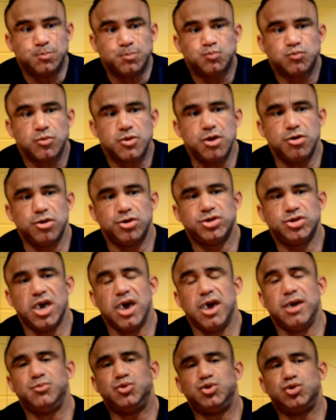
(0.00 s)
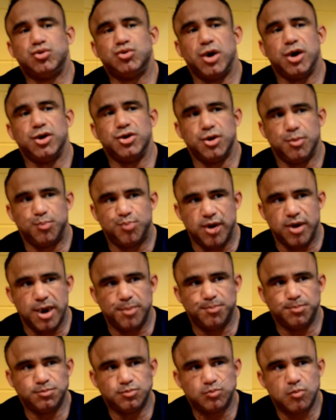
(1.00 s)
there are times throughout your prep
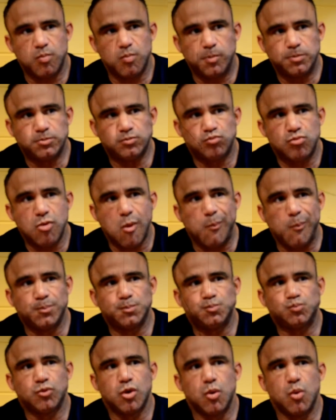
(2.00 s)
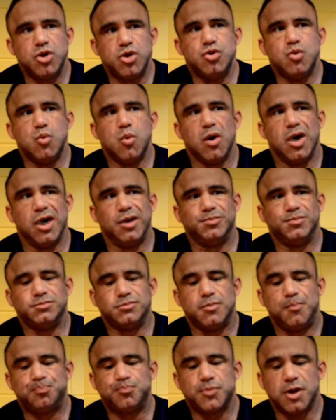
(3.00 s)
where you want
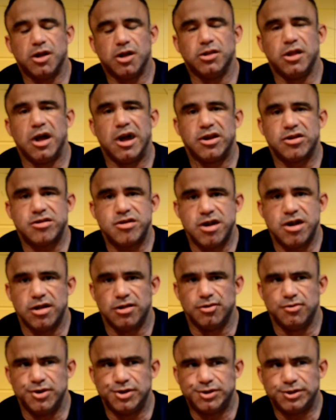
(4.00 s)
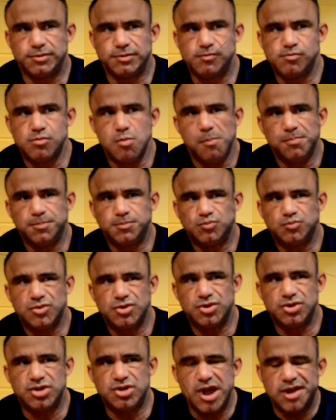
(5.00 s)
a lot of calories.
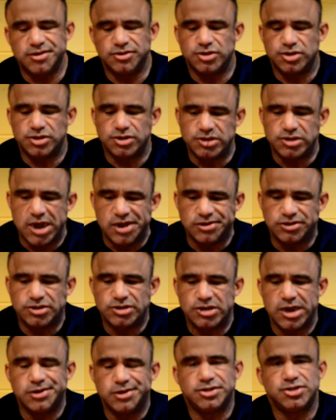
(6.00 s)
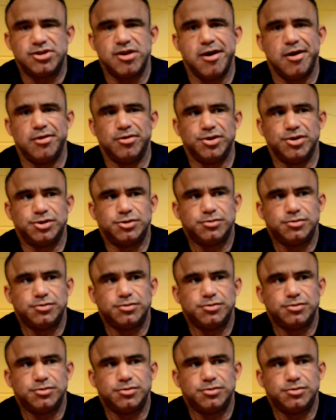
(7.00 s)
Dense calories.